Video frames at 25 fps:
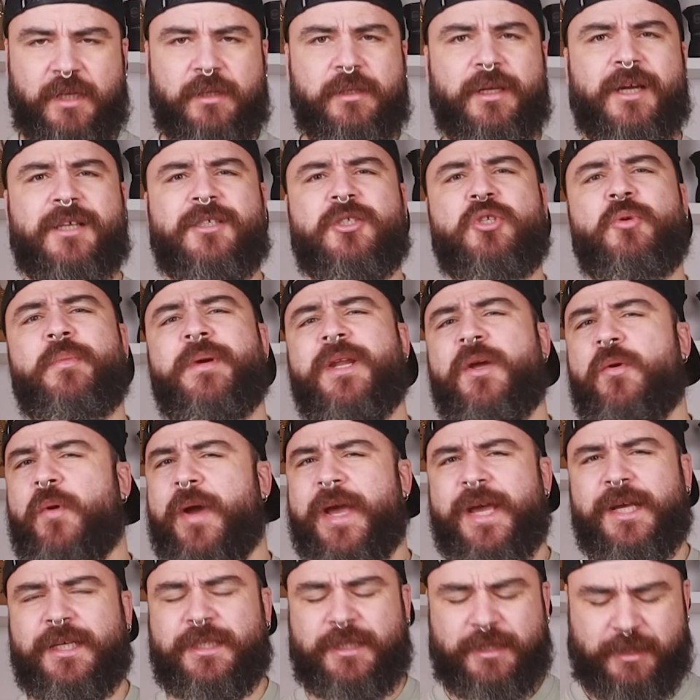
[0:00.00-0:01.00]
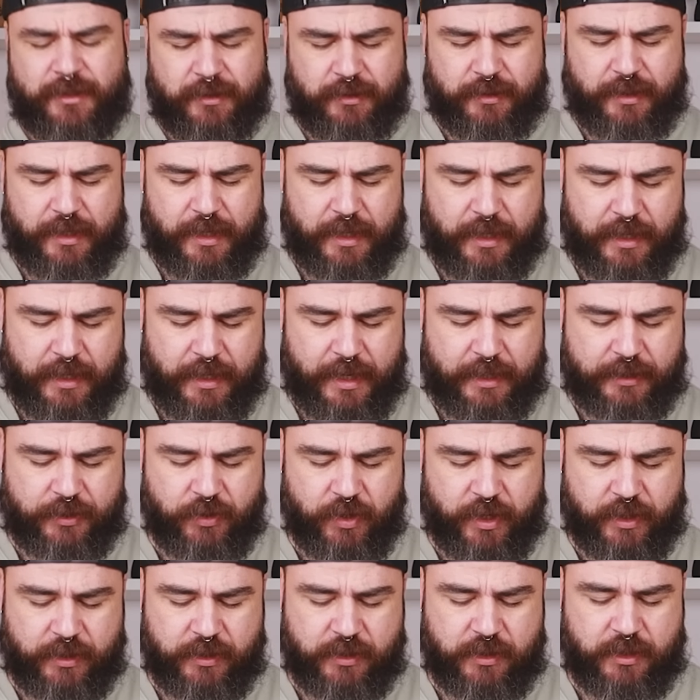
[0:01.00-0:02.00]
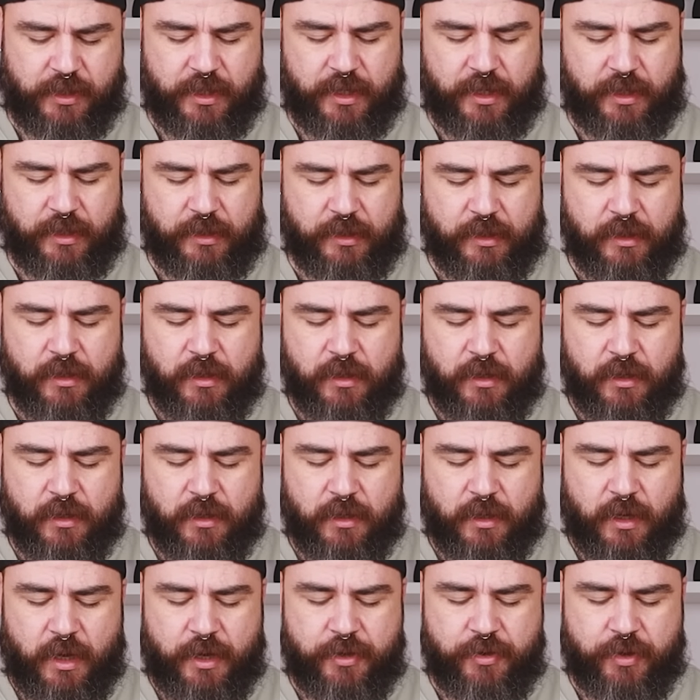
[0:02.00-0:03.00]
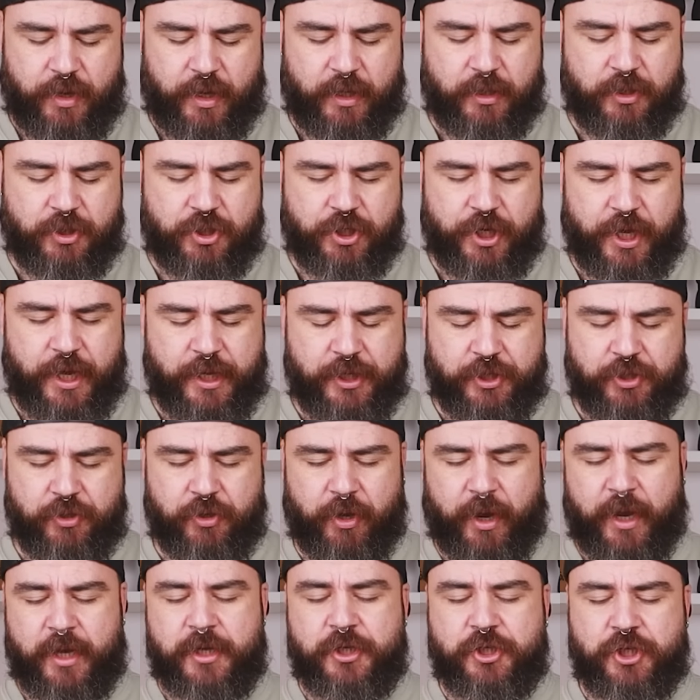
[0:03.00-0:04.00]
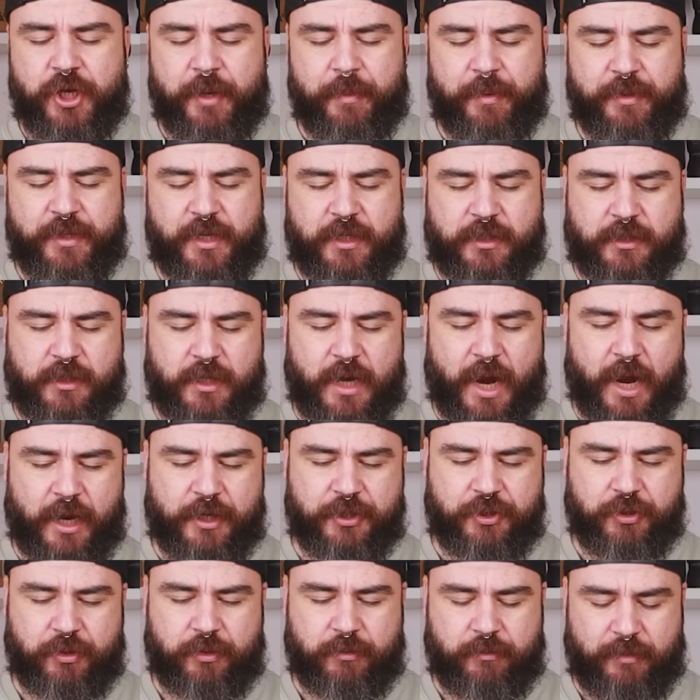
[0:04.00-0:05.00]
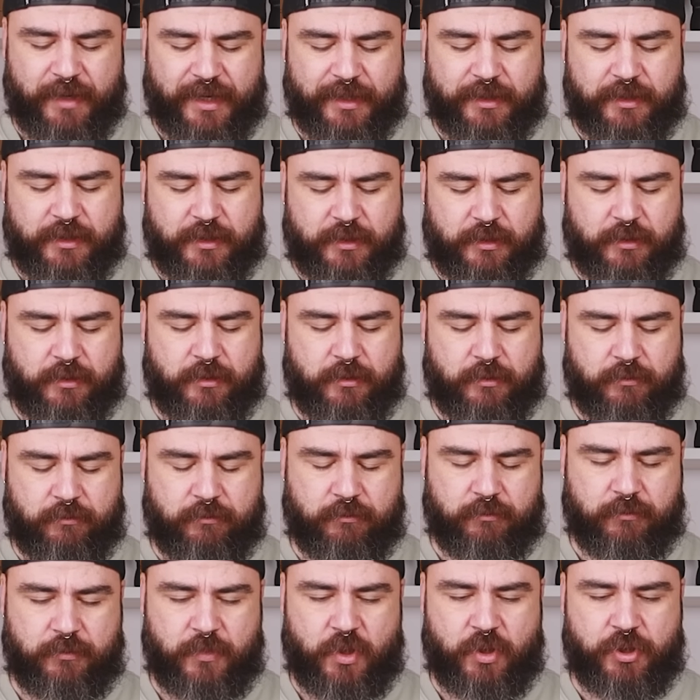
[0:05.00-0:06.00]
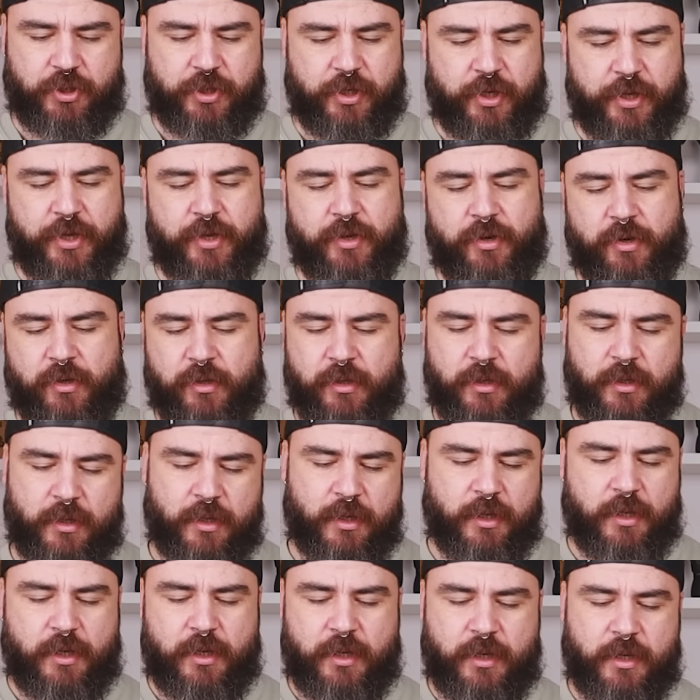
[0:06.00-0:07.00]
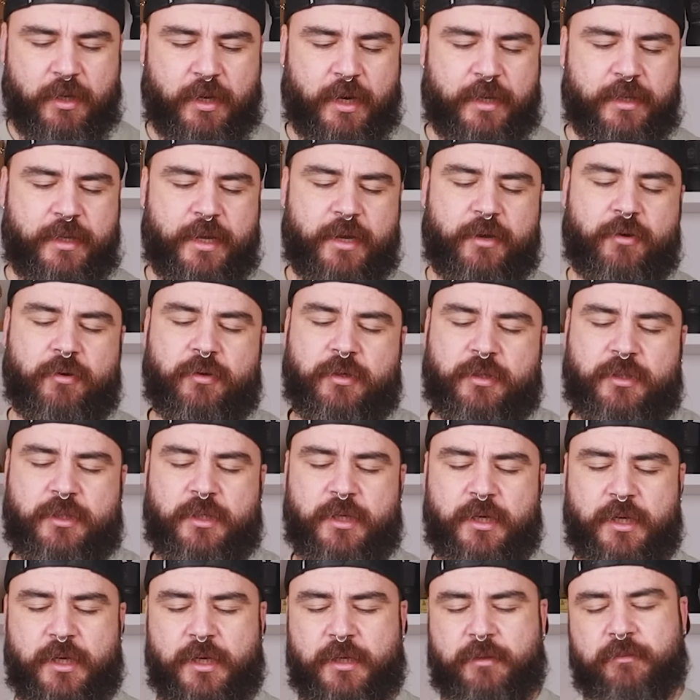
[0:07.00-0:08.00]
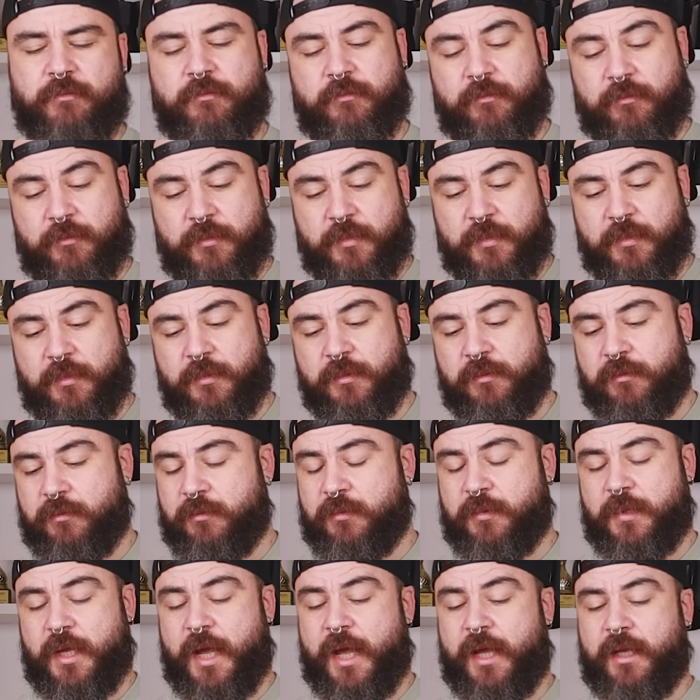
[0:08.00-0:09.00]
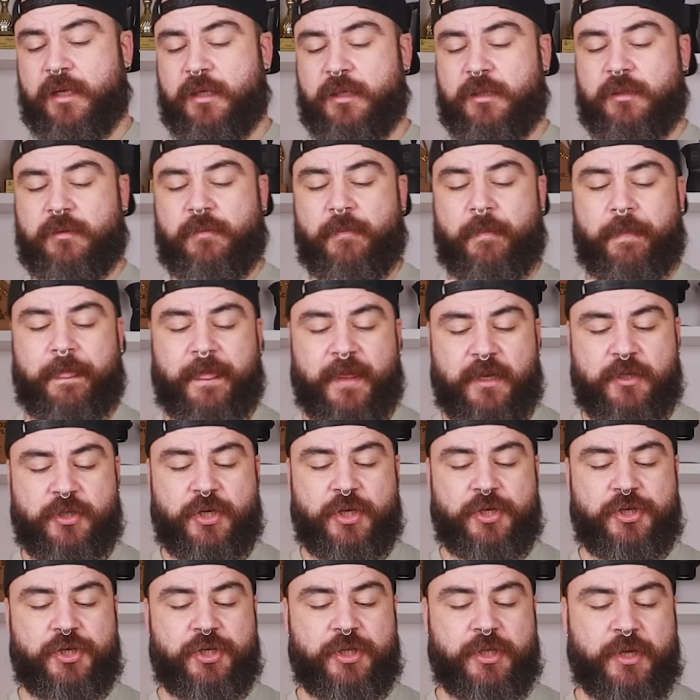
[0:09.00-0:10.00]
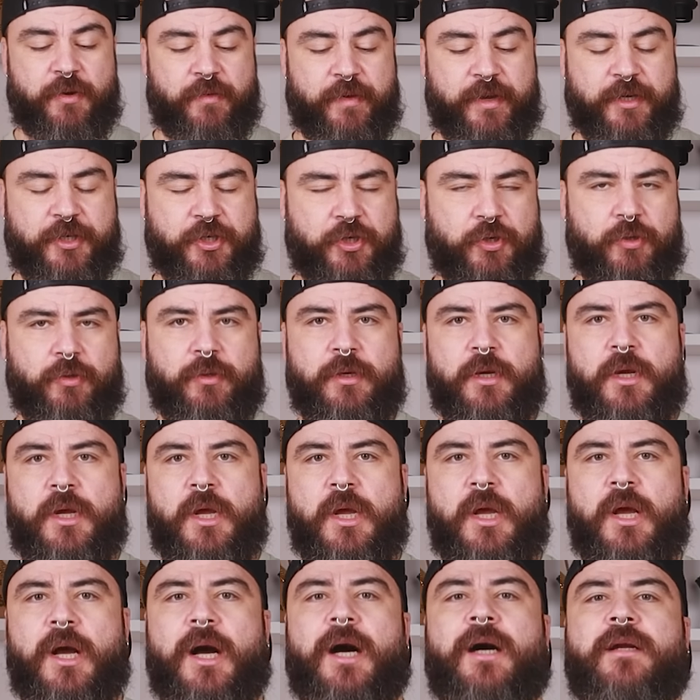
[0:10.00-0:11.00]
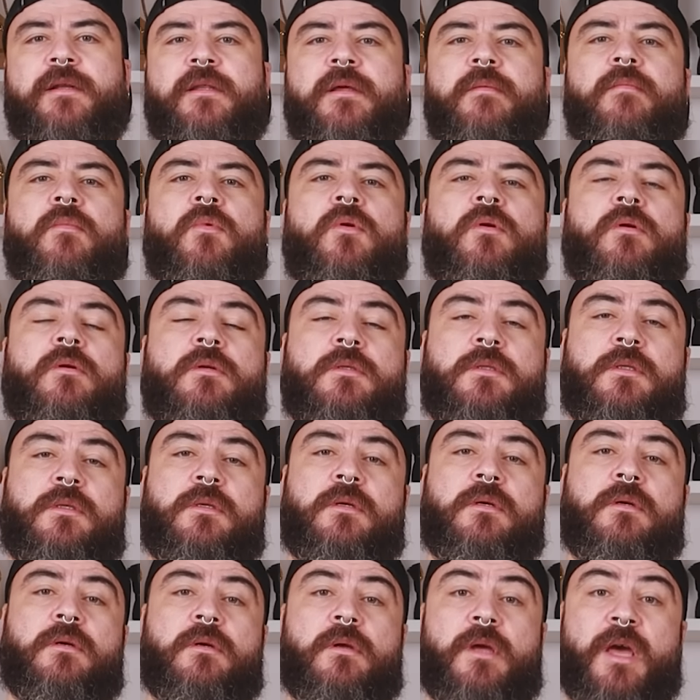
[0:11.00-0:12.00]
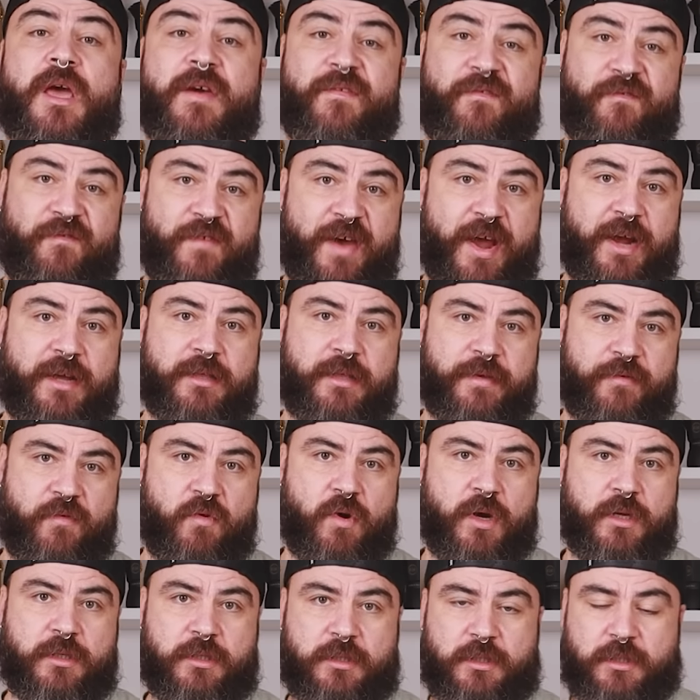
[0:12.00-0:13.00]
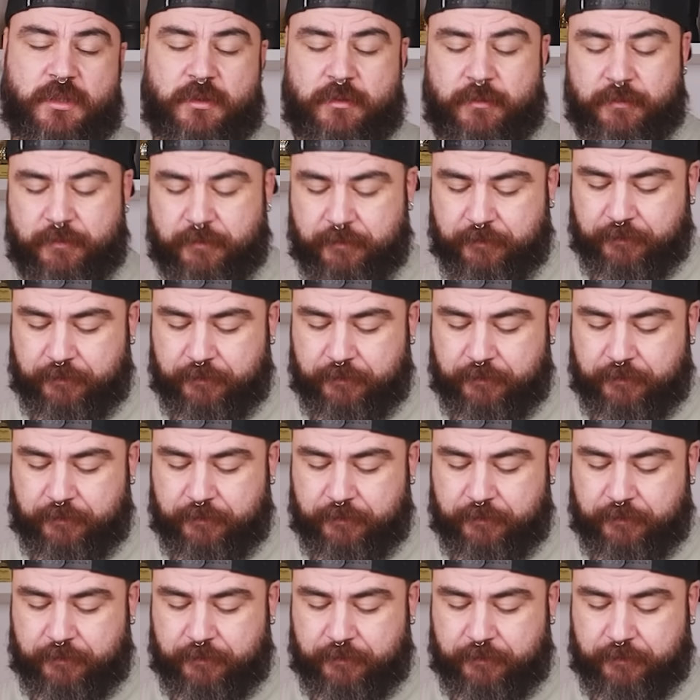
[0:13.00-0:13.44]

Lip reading: there are so many ways, as you can see, how you can change, you can shape the extraction. But usually, grinding coarser and changing the ratio are the most effective ones.